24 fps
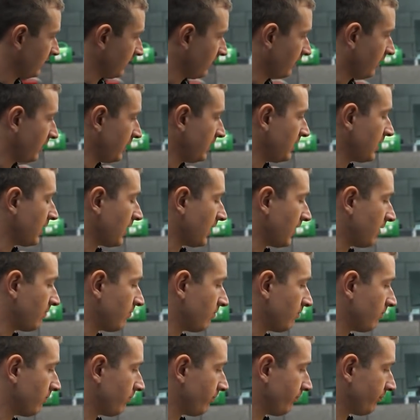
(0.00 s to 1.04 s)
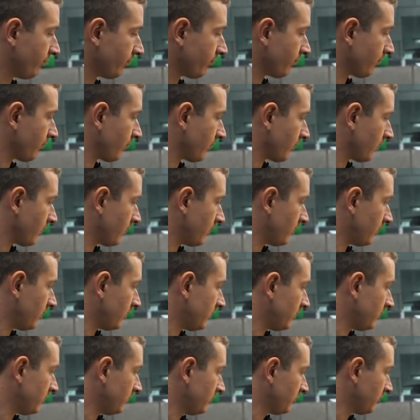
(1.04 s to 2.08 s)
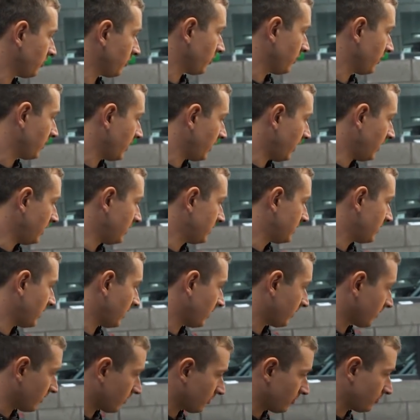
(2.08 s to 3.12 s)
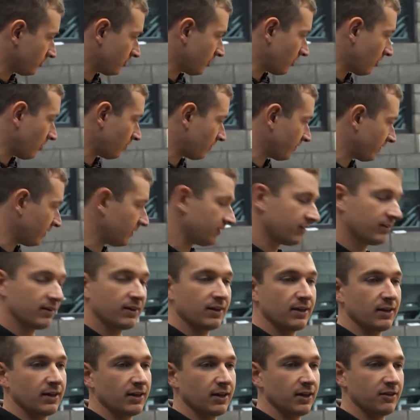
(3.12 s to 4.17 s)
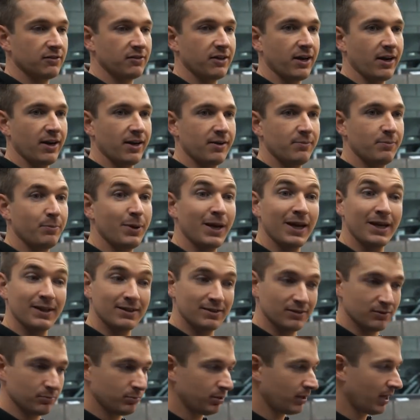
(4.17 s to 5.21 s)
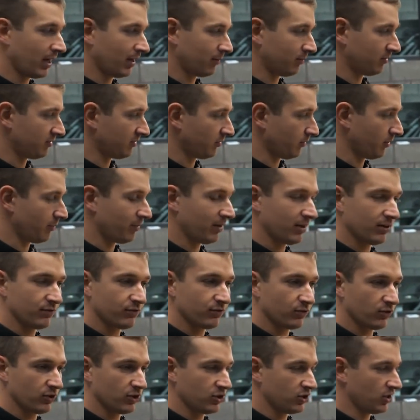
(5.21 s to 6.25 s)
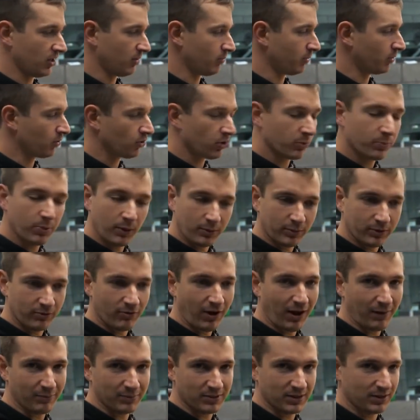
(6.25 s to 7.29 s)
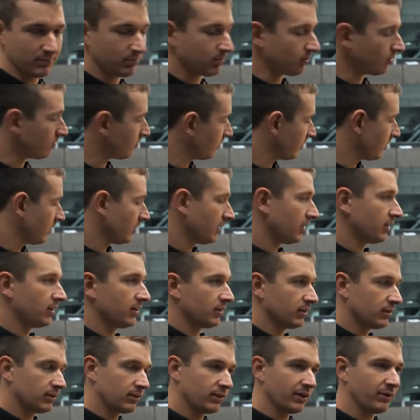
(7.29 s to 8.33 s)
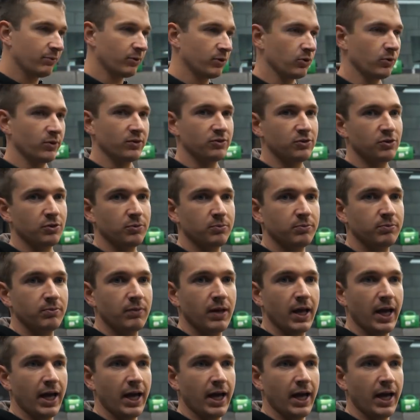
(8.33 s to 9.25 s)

the little sort of intake that goes to nothing is getting painted black because it were a bit in a funny shape. We could have probably wrapped it, but Lee were doing some